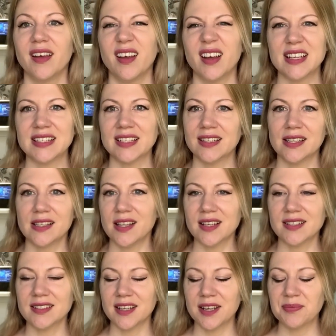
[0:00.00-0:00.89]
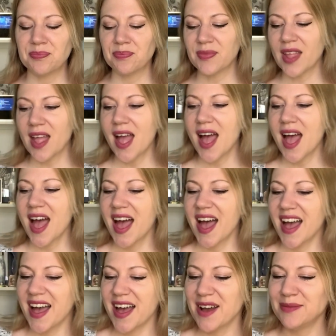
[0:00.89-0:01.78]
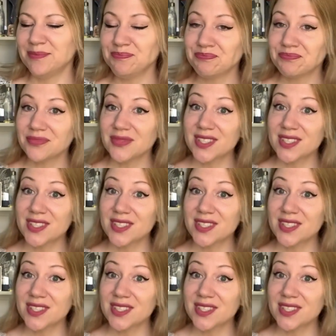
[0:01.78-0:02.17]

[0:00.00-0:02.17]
I said that last time.